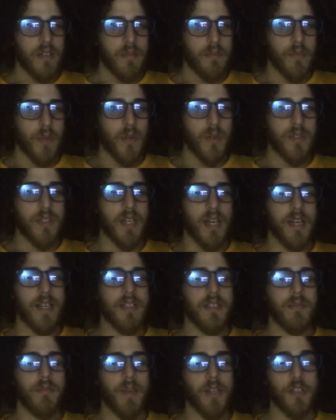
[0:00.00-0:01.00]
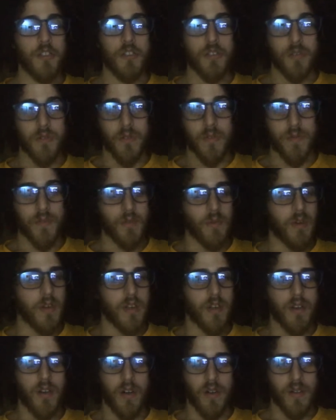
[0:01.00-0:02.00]
multi-dimensional, if you want
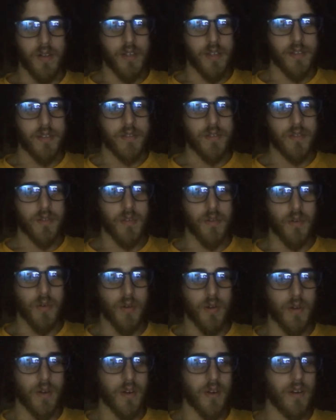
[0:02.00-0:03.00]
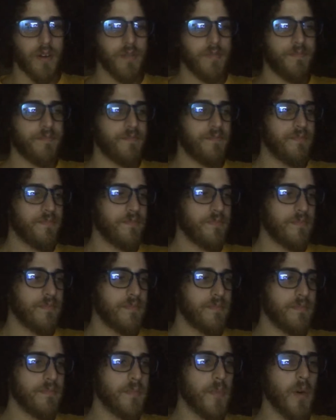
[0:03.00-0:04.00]
to call it, or
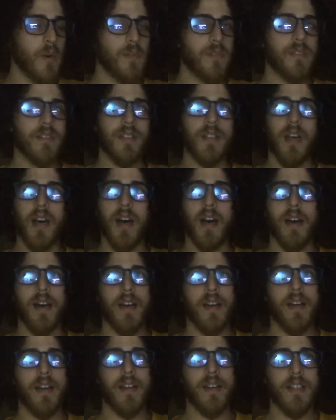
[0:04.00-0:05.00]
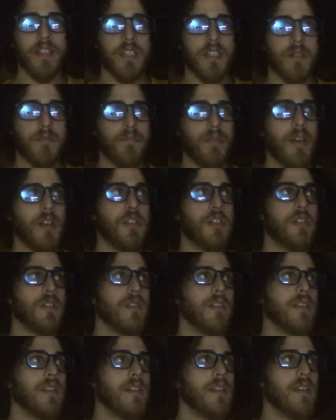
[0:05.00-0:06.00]

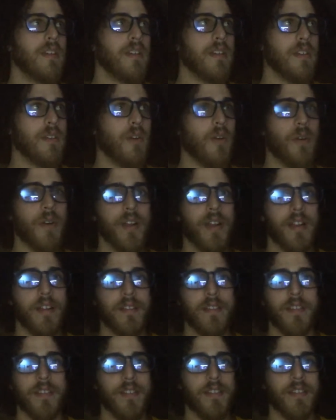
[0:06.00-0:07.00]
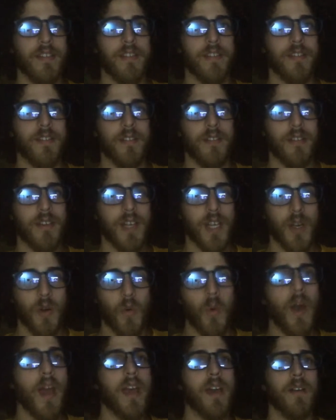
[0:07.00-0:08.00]
multi-spatially oriented
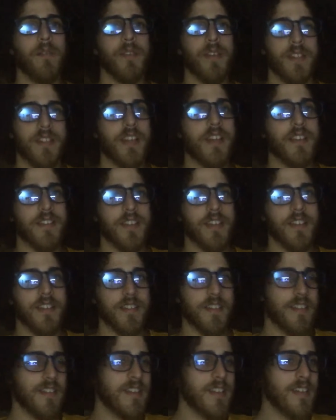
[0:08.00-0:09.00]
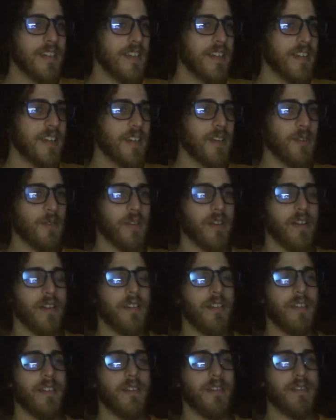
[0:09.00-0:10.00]
way of existence, where
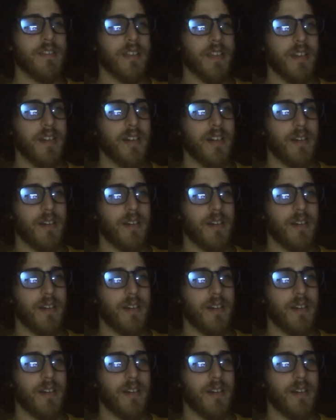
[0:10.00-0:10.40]
there's